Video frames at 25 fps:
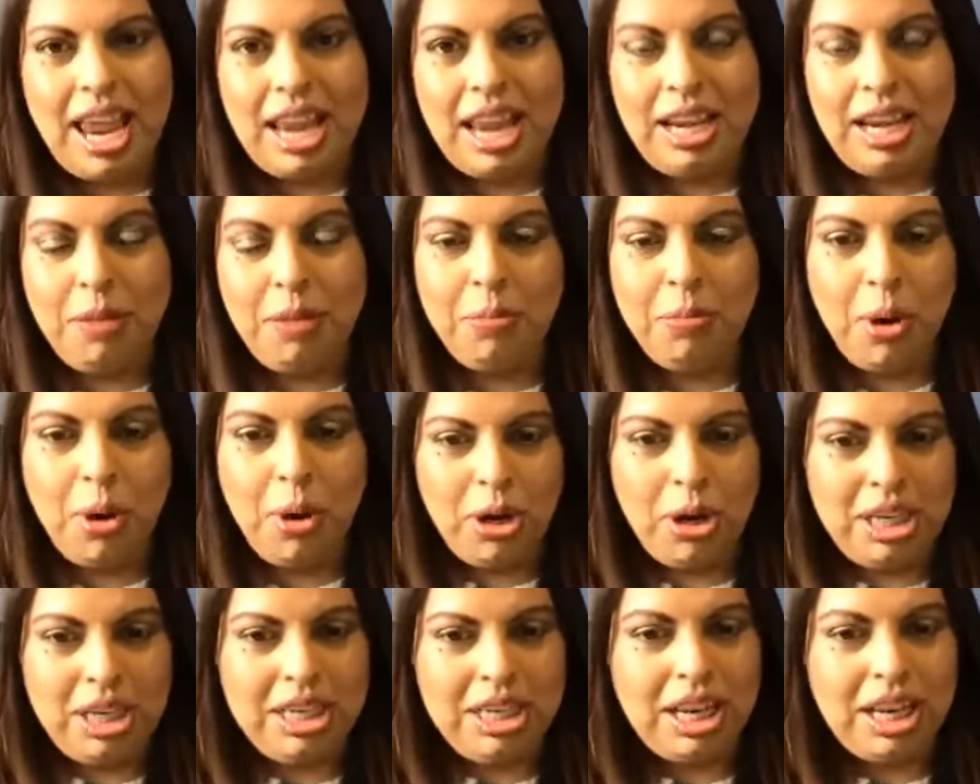
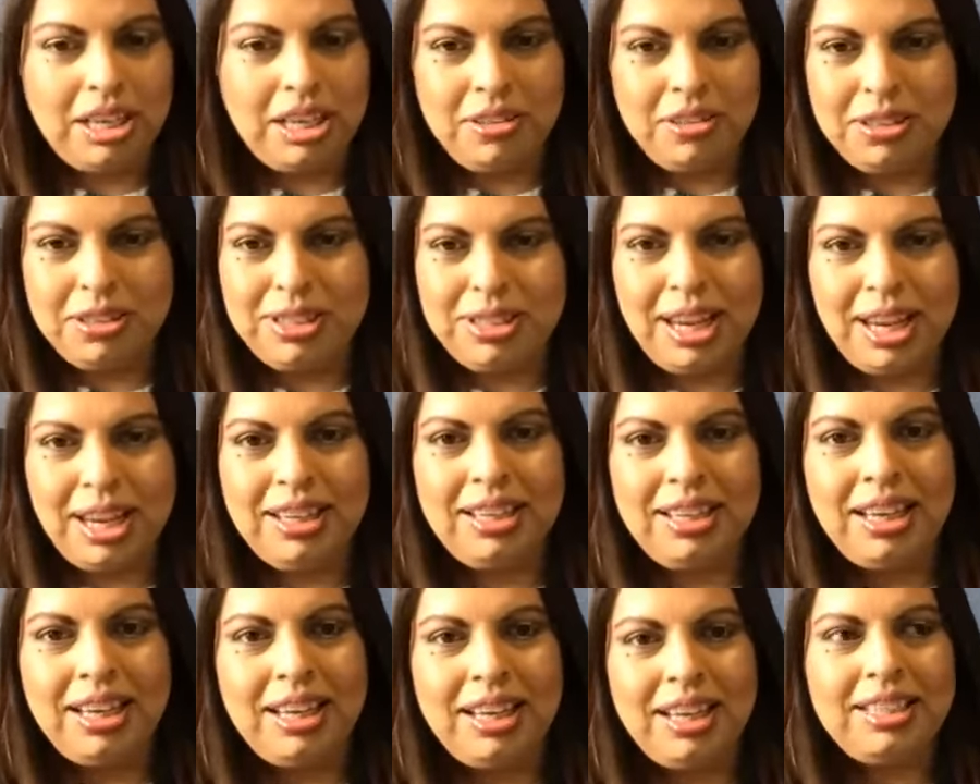embodied
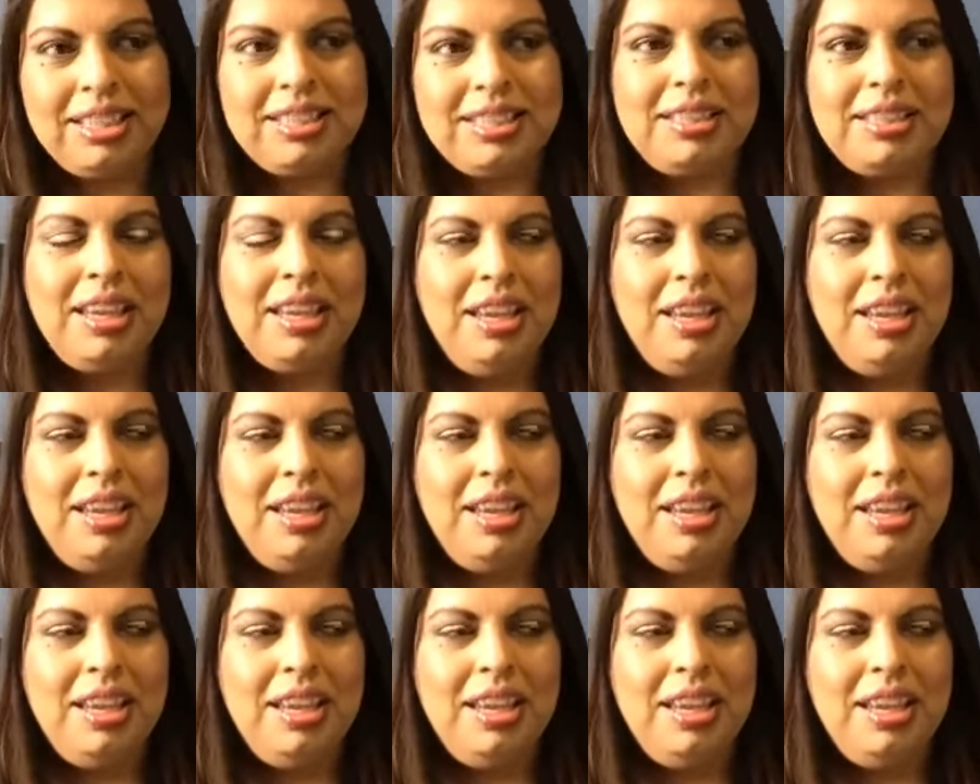understandings.